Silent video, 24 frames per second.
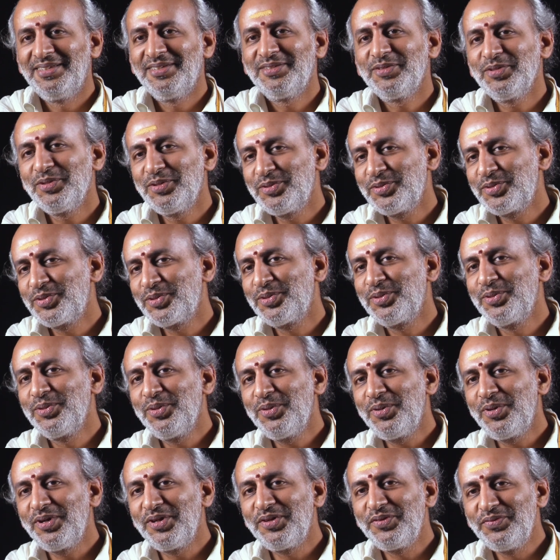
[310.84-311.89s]
So, you should
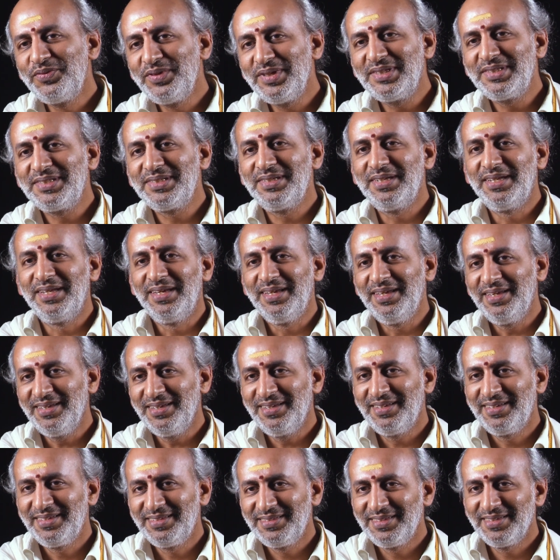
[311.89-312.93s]
know on which day
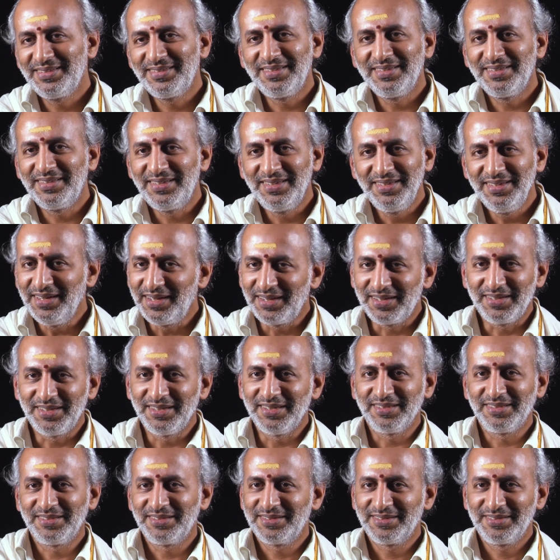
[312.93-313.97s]
the Tithi
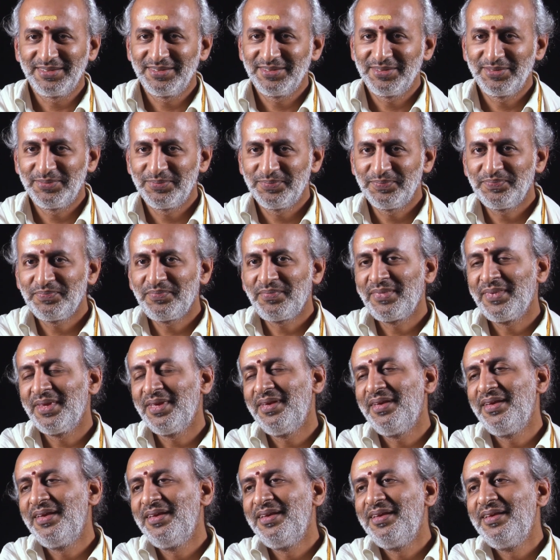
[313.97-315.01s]
occurs.
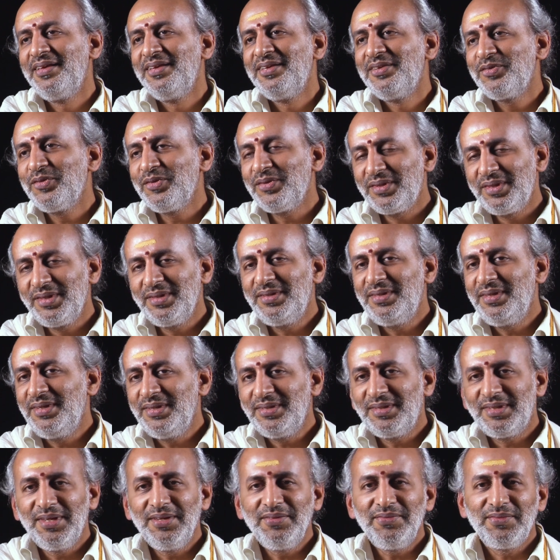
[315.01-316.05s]
So, this
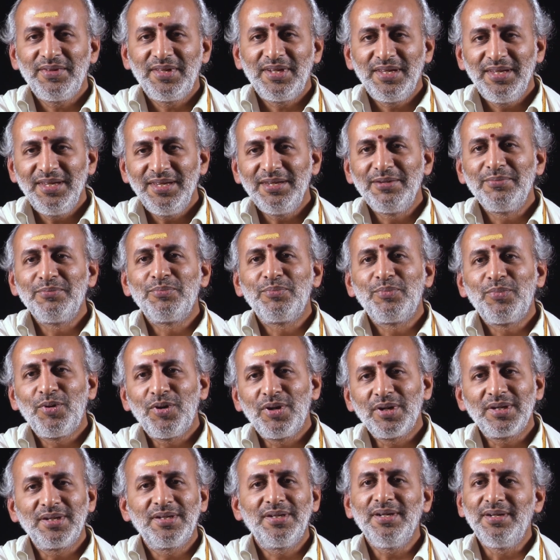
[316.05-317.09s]
is a very
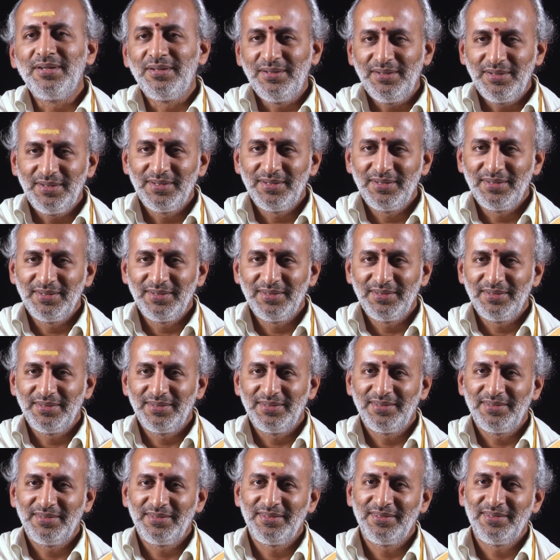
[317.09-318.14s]
important
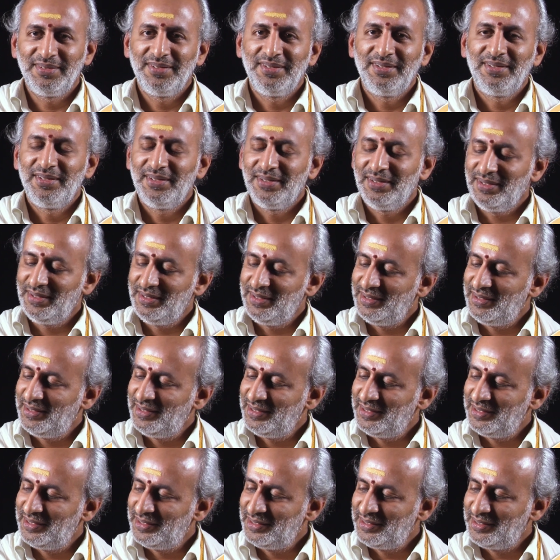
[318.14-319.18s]

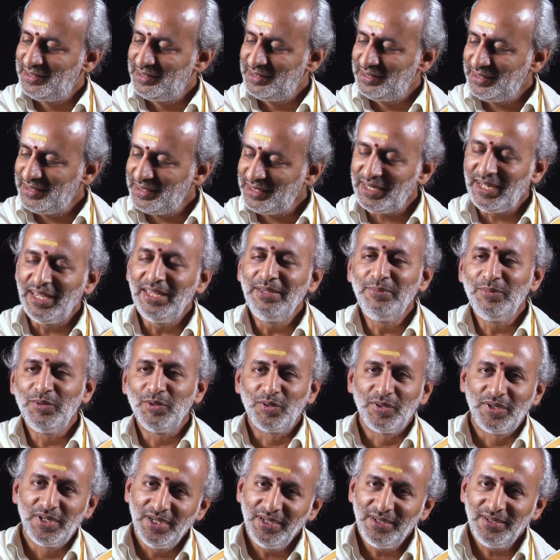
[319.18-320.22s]
time
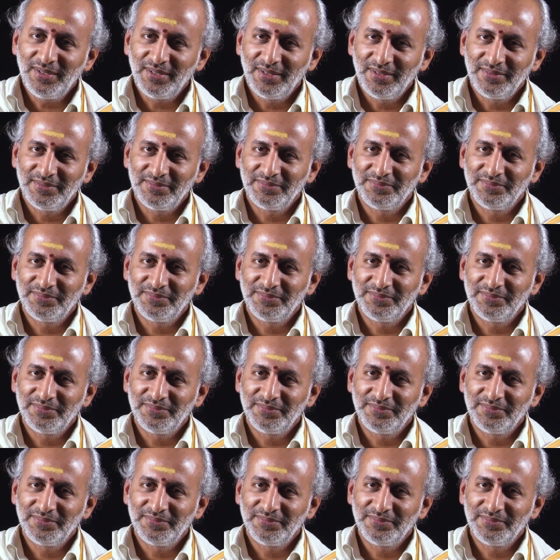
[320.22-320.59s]
unit,